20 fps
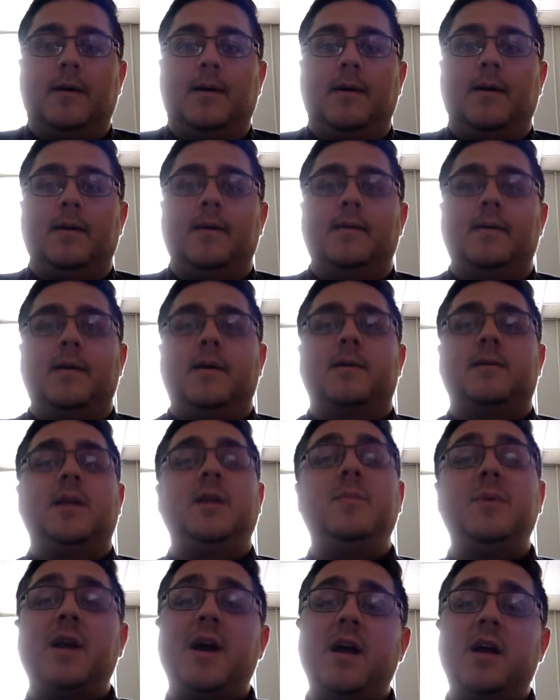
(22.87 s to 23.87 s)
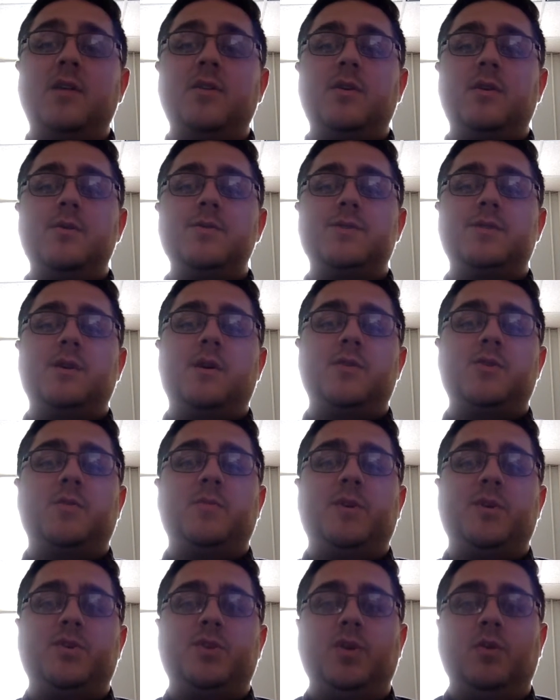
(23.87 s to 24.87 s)
And keep an eye on those, and also
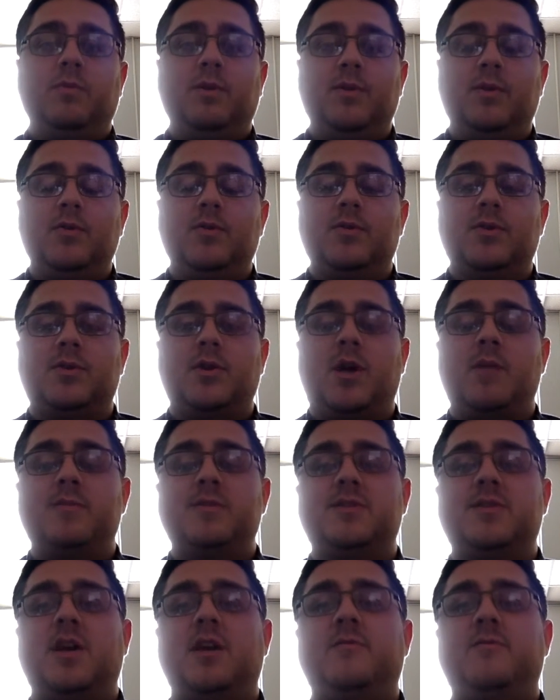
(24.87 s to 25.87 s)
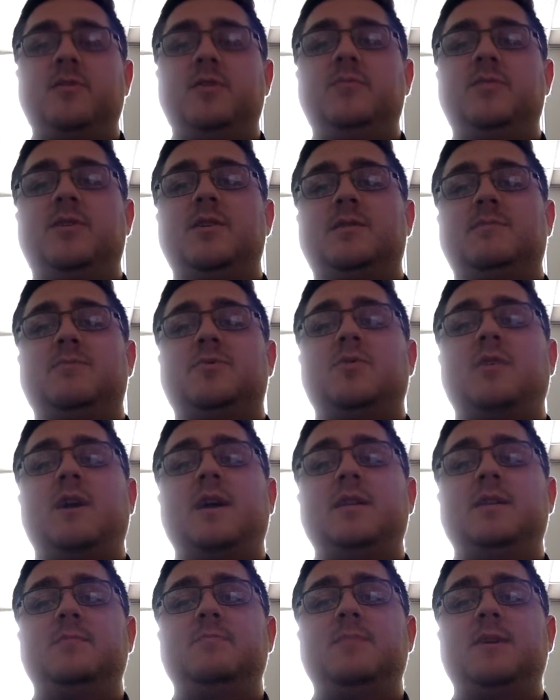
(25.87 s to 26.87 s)
make sure you read through those comments carefully because I'm
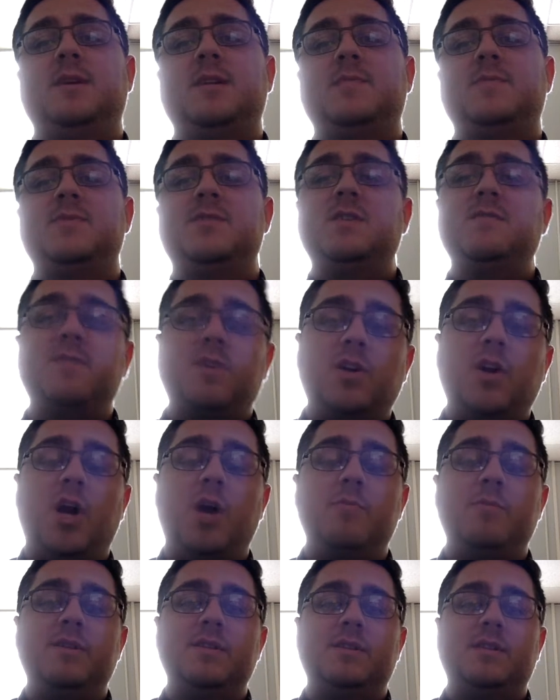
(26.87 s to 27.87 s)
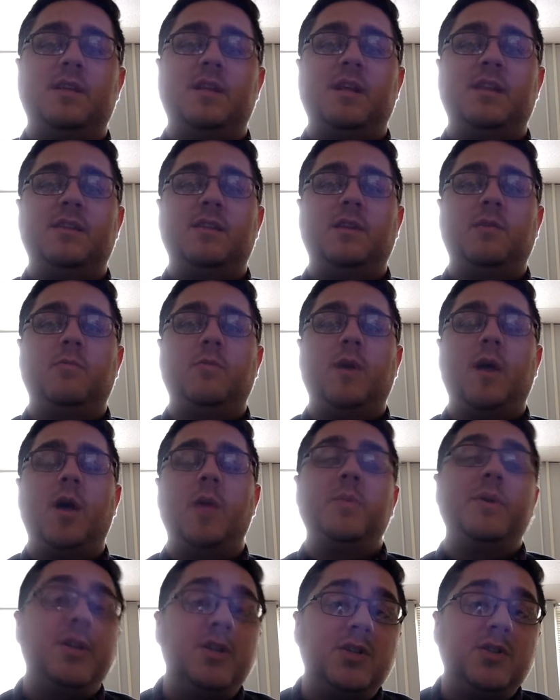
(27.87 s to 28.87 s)
trying to make specific comments that I think will
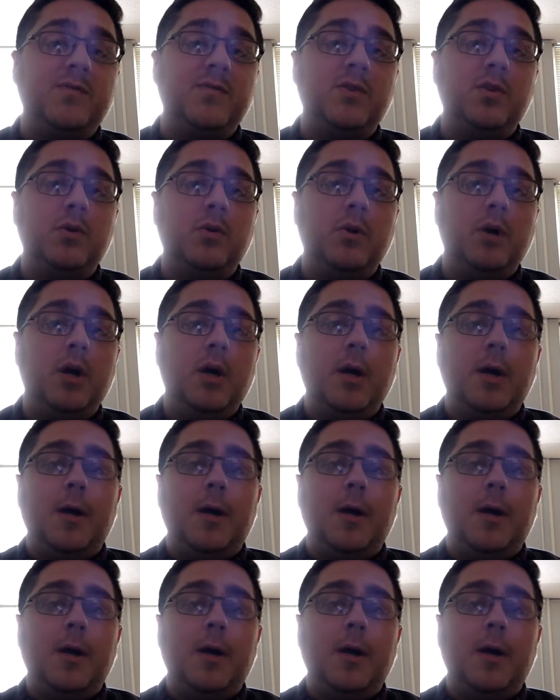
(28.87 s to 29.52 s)
help each of you